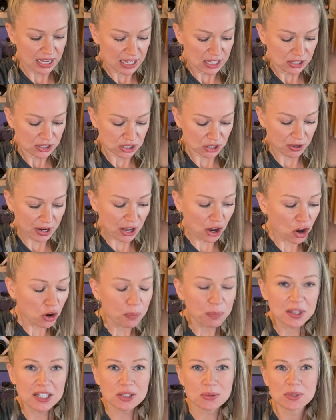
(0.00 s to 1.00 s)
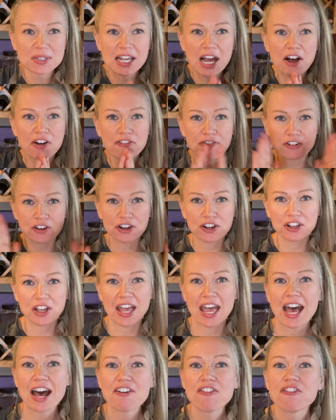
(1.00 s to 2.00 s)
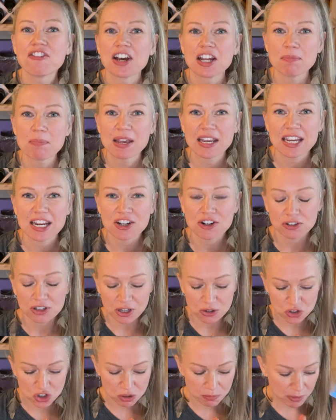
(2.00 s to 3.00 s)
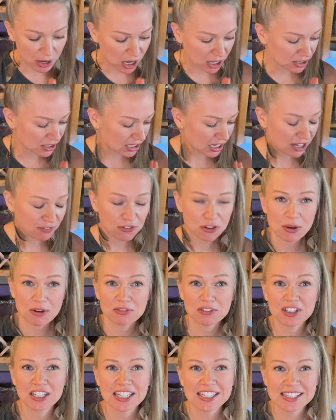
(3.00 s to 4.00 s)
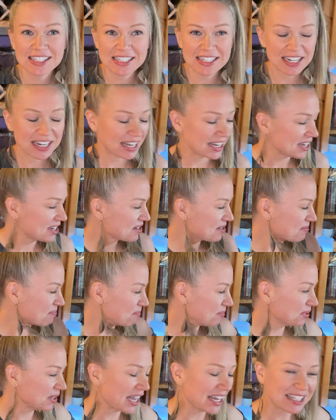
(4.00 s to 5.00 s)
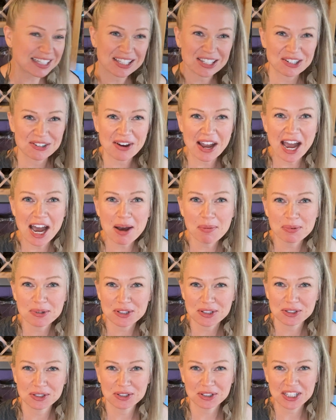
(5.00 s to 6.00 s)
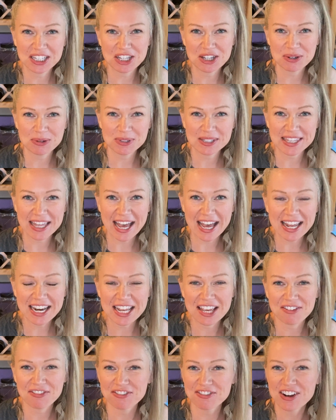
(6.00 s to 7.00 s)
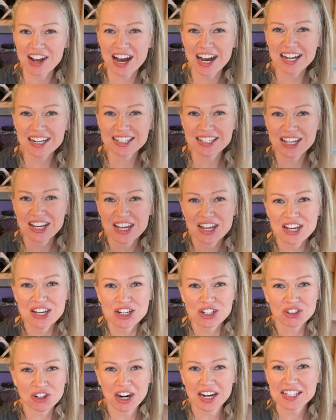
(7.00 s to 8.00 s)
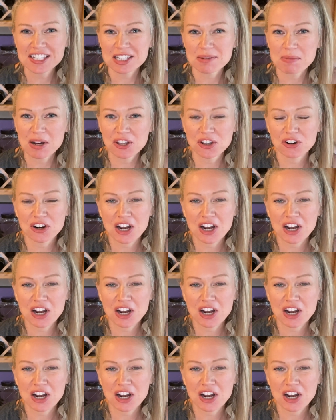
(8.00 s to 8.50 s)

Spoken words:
So I hope this was helpful. Have fun making your lotion bars. If you have Listea, bless you, absolutely use that. If not, try some other